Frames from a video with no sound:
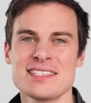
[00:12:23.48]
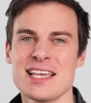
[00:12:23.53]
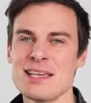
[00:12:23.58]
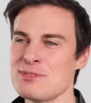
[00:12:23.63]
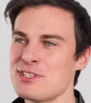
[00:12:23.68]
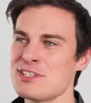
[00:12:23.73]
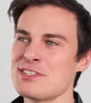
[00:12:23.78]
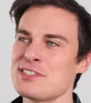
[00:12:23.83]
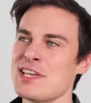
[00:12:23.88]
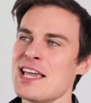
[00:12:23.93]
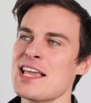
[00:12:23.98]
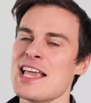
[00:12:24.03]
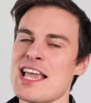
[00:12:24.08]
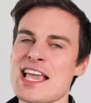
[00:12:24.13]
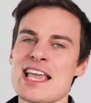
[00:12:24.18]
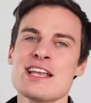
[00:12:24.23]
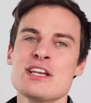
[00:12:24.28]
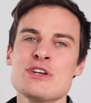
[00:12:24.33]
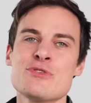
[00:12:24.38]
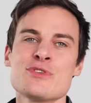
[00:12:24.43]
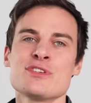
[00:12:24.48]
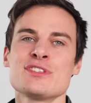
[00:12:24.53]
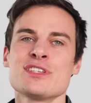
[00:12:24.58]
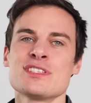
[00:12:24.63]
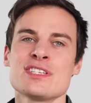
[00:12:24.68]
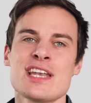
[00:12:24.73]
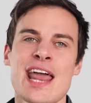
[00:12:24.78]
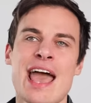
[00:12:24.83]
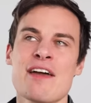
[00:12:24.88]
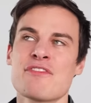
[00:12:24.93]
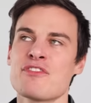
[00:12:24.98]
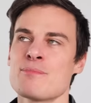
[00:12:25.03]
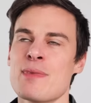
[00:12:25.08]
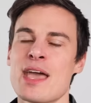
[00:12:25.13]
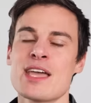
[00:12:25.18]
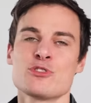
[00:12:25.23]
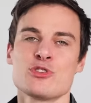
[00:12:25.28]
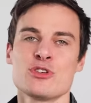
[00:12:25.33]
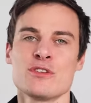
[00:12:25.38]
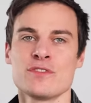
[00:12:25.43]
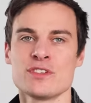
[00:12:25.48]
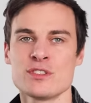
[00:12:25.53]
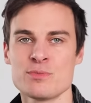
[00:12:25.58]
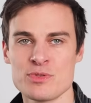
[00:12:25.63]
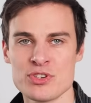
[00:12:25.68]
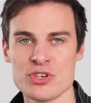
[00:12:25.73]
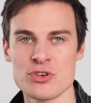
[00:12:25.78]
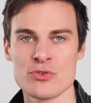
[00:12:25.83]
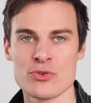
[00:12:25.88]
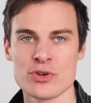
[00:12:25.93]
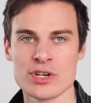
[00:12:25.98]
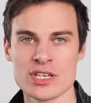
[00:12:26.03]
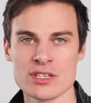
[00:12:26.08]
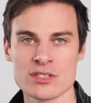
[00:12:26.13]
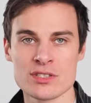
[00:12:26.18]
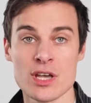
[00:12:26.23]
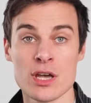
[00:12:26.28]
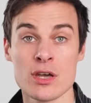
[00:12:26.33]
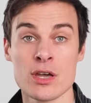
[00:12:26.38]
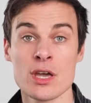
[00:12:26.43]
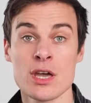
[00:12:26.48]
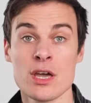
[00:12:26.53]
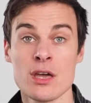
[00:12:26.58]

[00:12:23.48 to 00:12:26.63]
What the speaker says: seems to see ignorance as an affirmation of his purity. So